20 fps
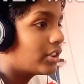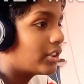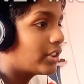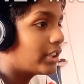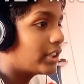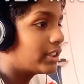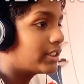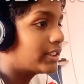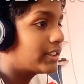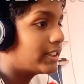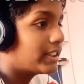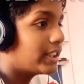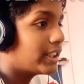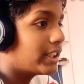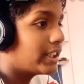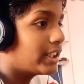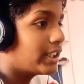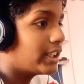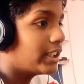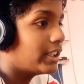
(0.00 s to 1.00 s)
gonna
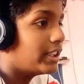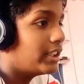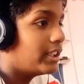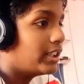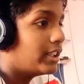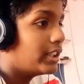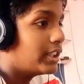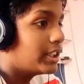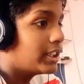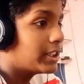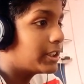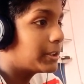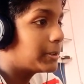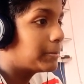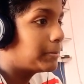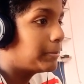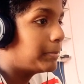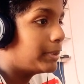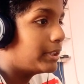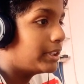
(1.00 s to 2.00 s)
say
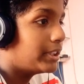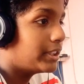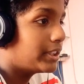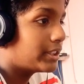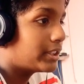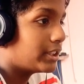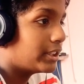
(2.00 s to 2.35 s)
speak,